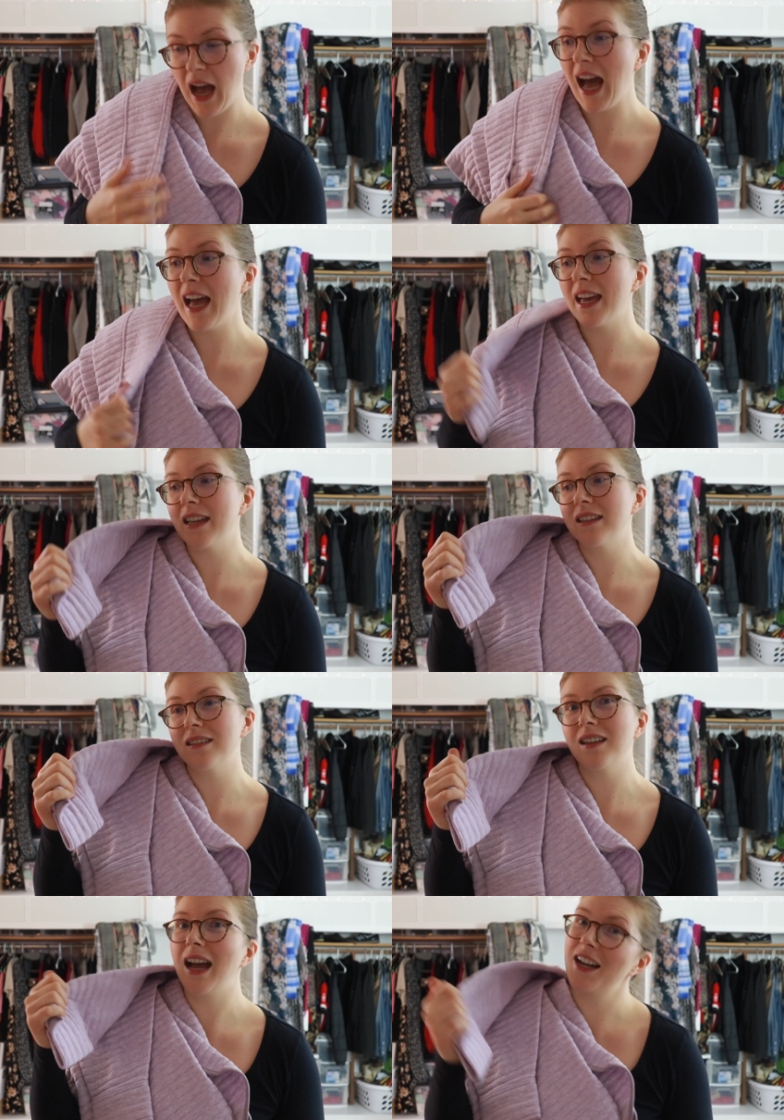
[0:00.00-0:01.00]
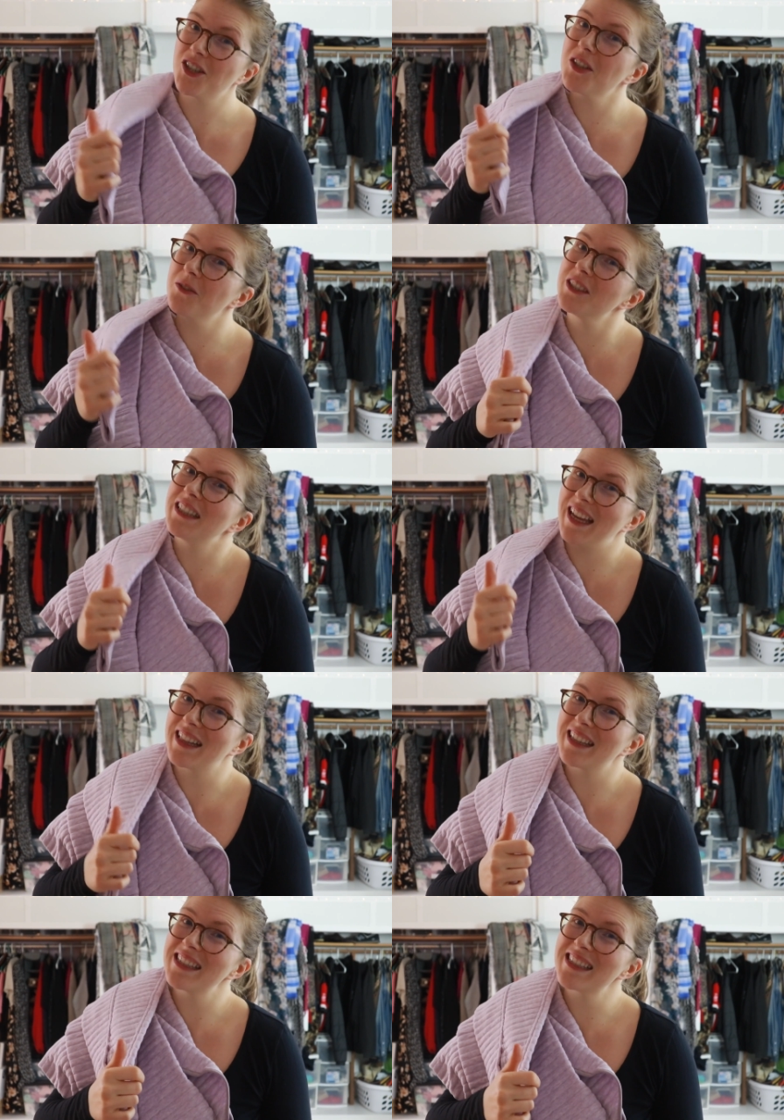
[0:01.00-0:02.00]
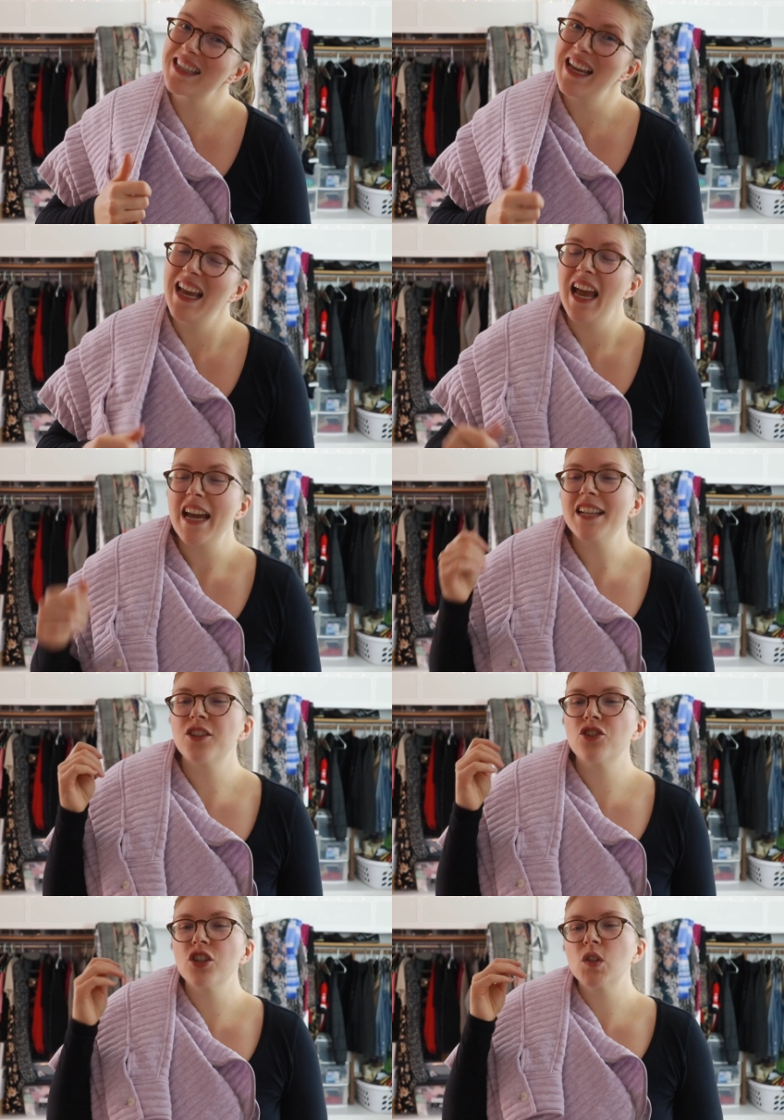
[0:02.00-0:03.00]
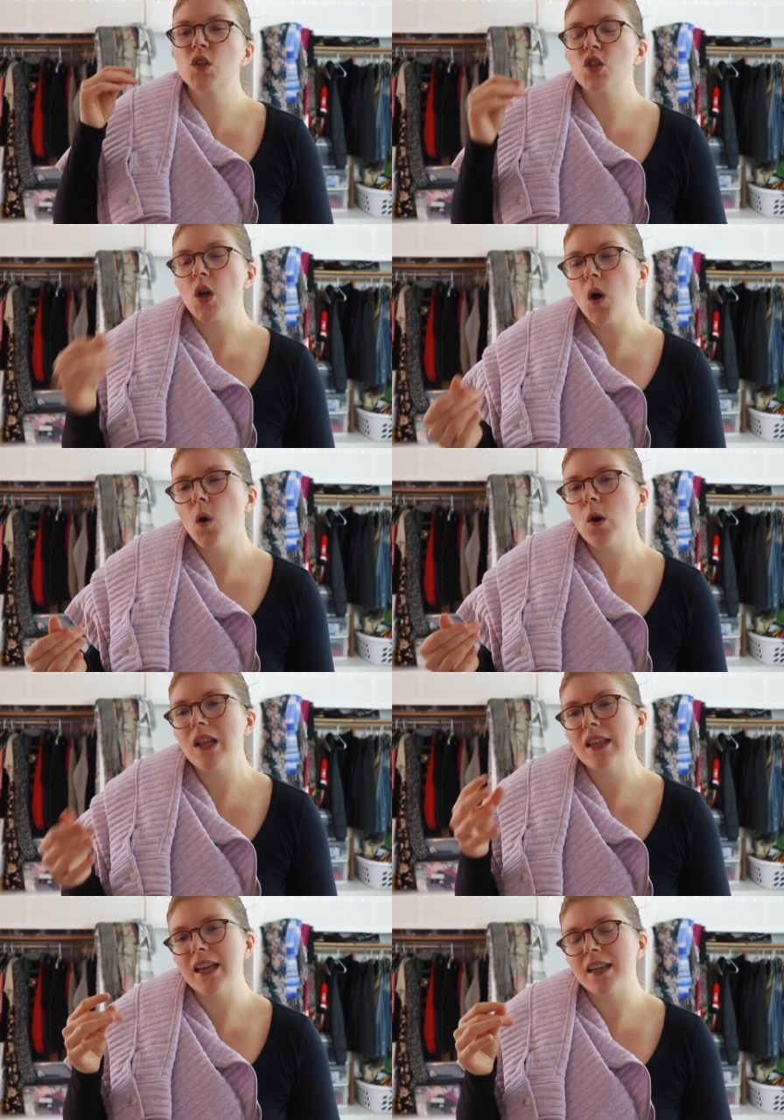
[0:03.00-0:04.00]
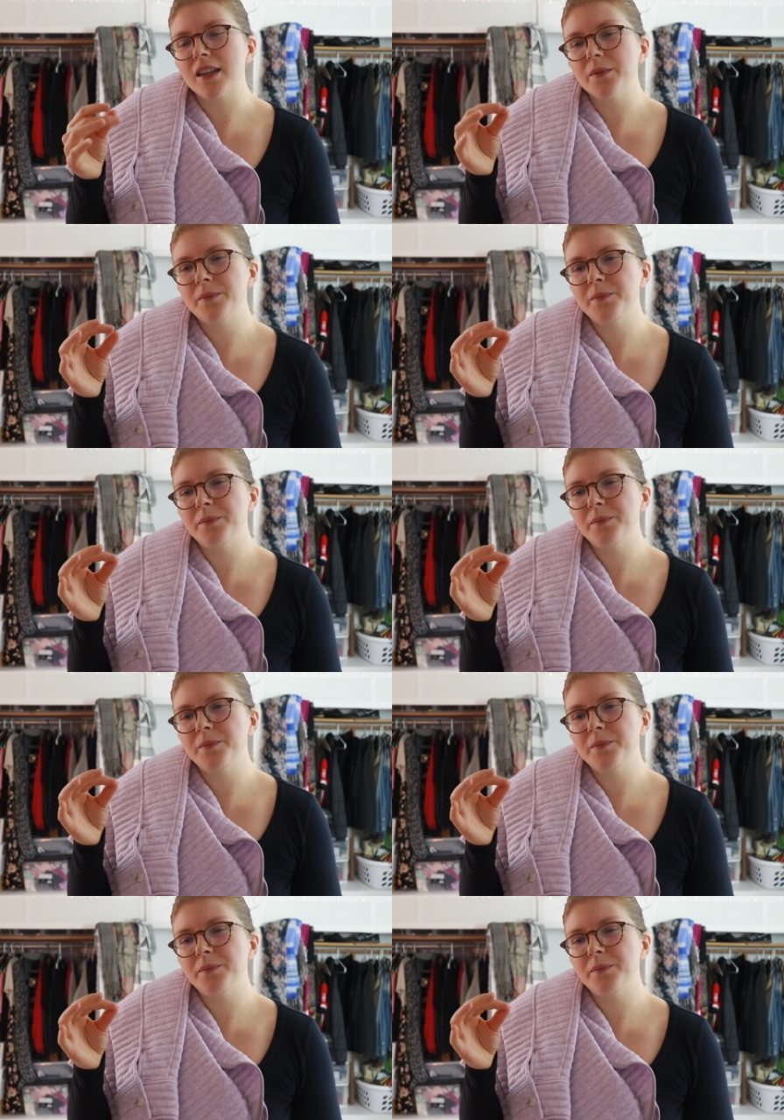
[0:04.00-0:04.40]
I actually really like this. It's just so like...